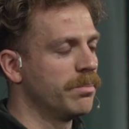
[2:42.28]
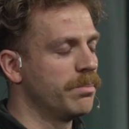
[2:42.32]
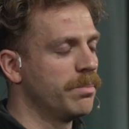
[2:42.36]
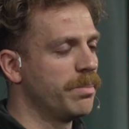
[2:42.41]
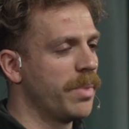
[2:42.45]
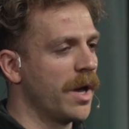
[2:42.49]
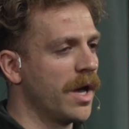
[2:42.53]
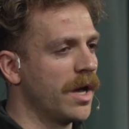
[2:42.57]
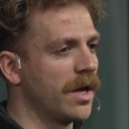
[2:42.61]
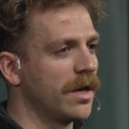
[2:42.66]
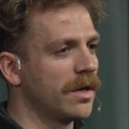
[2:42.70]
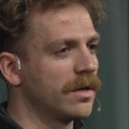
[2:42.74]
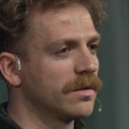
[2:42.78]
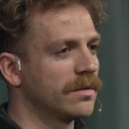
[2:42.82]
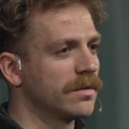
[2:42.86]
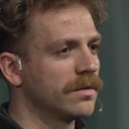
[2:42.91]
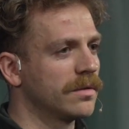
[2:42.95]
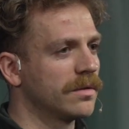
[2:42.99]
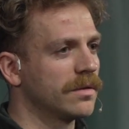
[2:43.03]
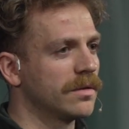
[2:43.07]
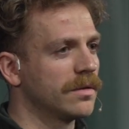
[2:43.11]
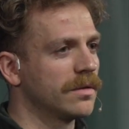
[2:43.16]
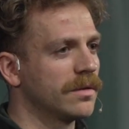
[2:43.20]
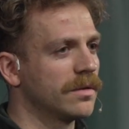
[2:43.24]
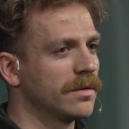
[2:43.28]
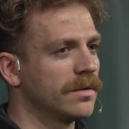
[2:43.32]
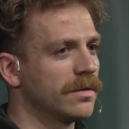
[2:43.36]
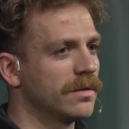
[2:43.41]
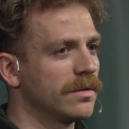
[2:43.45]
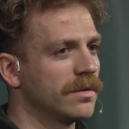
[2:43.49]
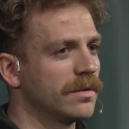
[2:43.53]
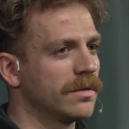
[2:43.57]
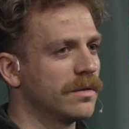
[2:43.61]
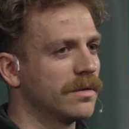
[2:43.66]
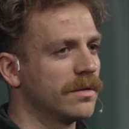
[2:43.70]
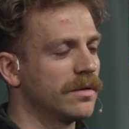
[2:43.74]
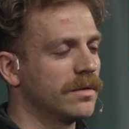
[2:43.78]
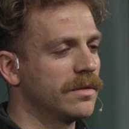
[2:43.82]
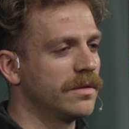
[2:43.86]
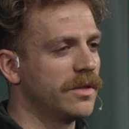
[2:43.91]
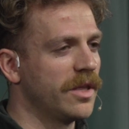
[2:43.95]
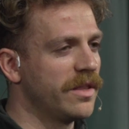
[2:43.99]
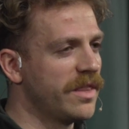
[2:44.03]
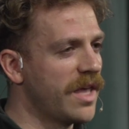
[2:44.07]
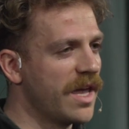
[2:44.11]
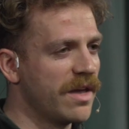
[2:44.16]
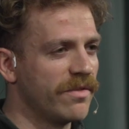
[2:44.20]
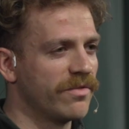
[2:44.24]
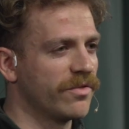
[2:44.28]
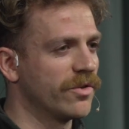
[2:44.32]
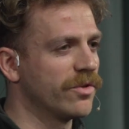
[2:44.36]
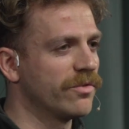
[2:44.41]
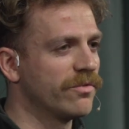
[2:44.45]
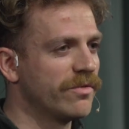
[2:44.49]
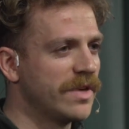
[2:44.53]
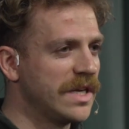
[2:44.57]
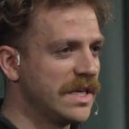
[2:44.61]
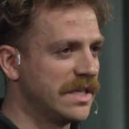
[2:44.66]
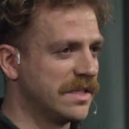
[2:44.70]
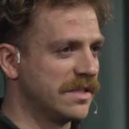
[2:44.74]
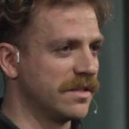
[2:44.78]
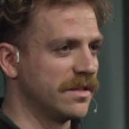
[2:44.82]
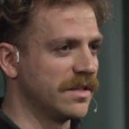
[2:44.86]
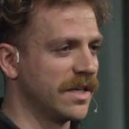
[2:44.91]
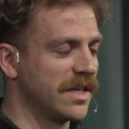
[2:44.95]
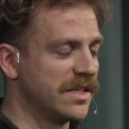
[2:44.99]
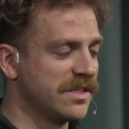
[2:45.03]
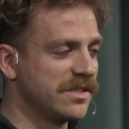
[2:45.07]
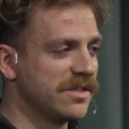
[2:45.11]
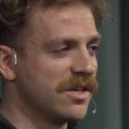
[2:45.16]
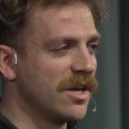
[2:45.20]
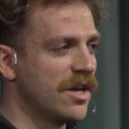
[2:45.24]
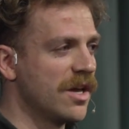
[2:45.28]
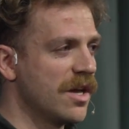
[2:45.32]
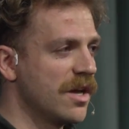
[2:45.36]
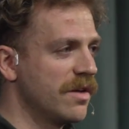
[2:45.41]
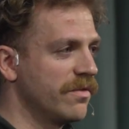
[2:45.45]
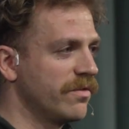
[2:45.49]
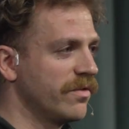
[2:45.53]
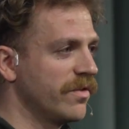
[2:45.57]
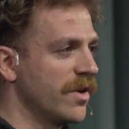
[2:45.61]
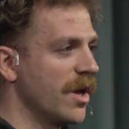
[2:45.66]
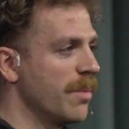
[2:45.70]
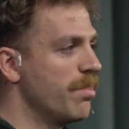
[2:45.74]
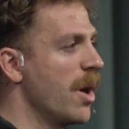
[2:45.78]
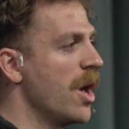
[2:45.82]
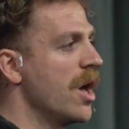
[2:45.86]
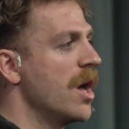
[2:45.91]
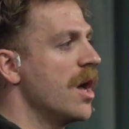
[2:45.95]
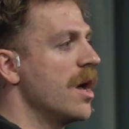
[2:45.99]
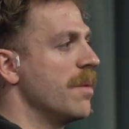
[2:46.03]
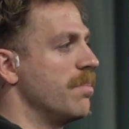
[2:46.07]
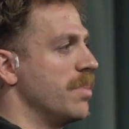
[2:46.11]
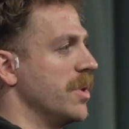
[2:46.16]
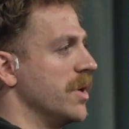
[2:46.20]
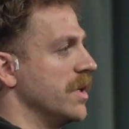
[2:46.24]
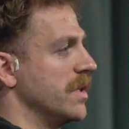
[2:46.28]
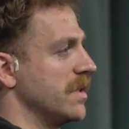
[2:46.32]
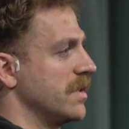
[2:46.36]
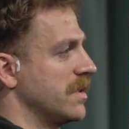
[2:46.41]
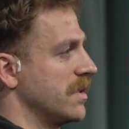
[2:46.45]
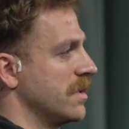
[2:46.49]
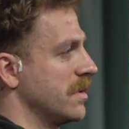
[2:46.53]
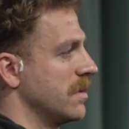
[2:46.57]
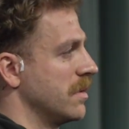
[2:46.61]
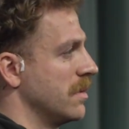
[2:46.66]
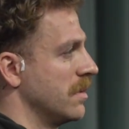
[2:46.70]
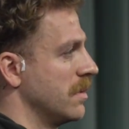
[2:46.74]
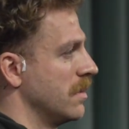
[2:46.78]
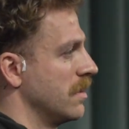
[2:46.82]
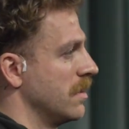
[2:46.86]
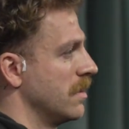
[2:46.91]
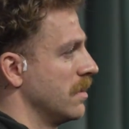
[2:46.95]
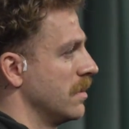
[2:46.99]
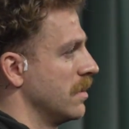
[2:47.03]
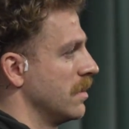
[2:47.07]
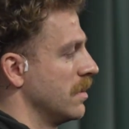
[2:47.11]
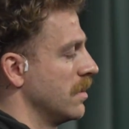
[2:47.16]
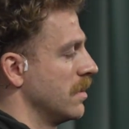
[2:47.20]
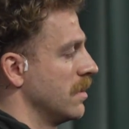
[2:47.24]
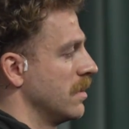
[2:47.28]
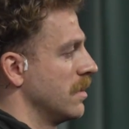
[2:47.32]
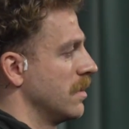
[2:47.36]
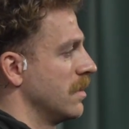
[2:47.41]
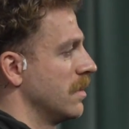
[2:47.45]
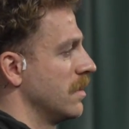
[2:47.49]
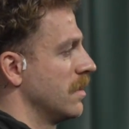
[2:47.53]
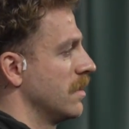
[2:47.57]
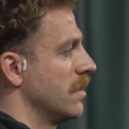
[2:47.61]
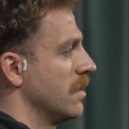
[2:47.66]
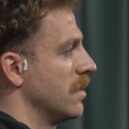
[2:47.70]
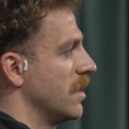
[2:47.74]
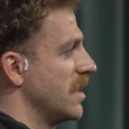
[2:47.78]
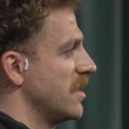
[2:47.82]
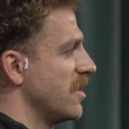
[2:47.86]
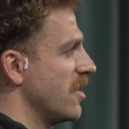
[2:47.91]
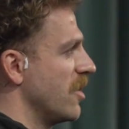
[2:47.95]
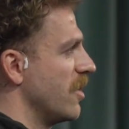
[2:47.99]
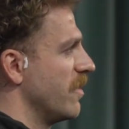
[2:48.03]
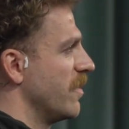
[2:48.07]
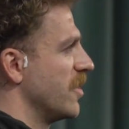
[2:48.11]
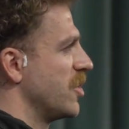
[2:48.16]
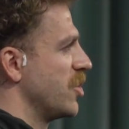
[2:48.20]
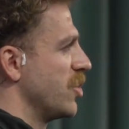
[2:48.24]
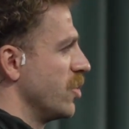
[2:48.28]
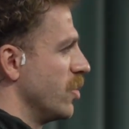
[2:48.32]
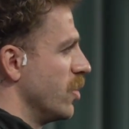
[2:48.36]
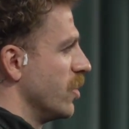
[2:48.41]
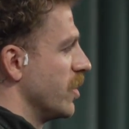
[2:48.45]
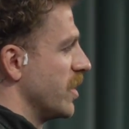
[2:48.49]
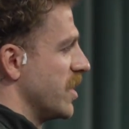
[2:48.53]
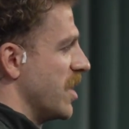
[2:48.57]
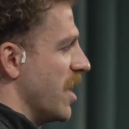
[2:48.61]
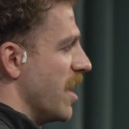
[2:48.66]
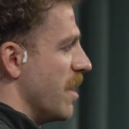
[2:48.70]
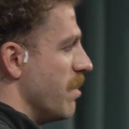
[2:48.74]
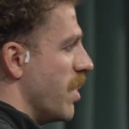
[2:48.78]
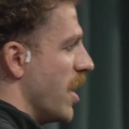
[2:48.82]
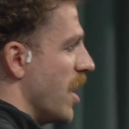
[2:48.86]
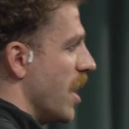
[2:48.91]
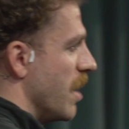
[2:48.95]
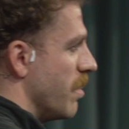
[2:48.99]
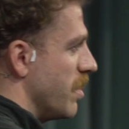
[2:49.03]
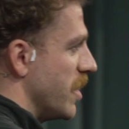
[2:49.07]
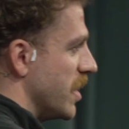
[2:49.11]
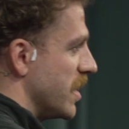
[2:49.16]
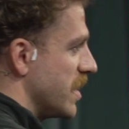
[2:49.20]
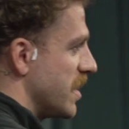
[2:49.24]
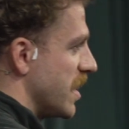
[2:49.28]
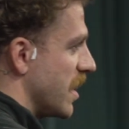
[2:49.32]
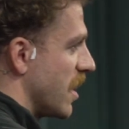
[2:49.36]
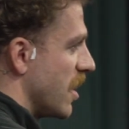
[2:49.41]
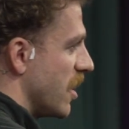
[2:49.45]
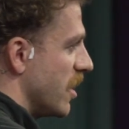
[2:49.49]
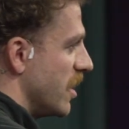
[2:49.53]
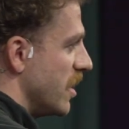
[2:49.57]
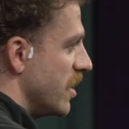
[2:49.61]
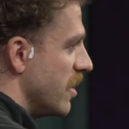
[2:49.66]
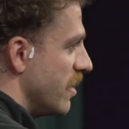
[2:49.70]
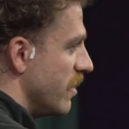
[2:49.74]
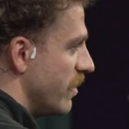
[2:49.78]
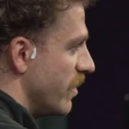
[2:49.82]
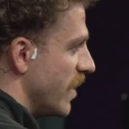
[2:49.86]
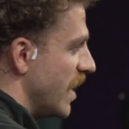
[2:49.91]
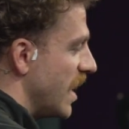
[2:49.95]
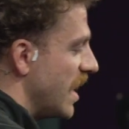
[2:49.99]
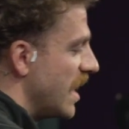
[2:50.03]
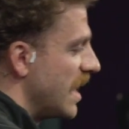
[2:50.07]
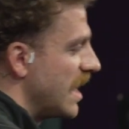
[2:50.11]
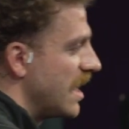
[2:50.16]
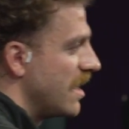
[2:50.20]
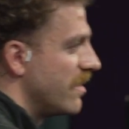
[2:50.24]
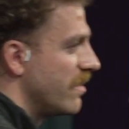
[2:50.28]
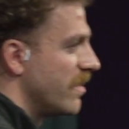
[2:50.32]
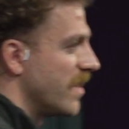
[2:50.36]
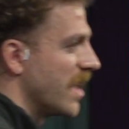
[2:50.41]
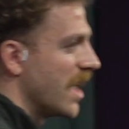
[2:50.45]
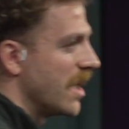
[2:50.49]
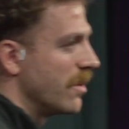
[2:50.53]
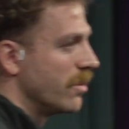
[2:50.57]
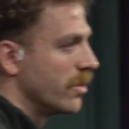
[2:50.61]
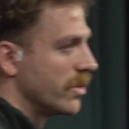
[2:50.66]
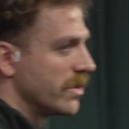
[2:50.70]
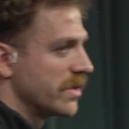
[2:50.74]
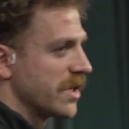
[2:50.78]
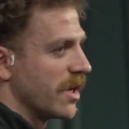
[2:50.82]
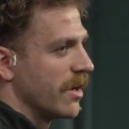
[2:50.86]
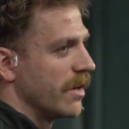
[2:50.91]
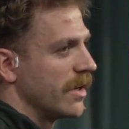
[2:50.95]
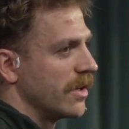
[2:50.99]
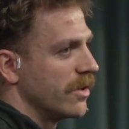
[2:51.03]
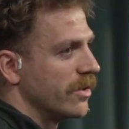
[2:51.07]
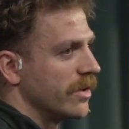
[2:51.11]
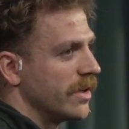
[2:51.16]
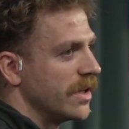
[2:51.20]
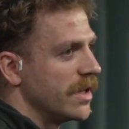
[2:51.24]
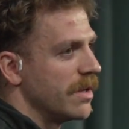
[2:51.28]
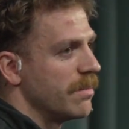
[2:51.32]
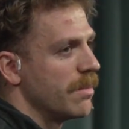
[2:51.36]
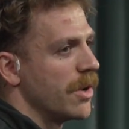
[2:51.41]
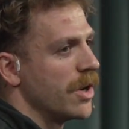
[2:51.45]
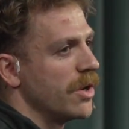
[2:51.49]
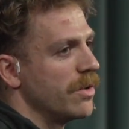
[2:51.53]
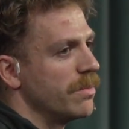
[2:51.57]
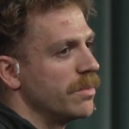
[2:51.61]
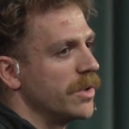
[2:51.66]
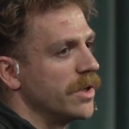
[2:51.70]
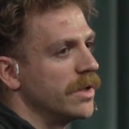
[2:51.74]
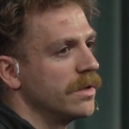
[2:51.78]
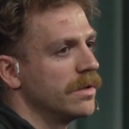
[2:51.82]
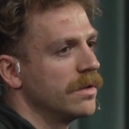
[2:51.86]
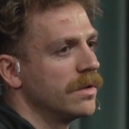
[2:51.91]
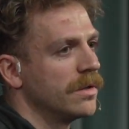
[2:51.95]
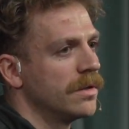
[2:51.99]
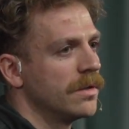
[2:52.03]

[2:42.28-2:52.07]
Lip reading: But they're there for a reason. They serve a purpose. They serve a short-term purpose to kind of alleviate what's going on in the moment.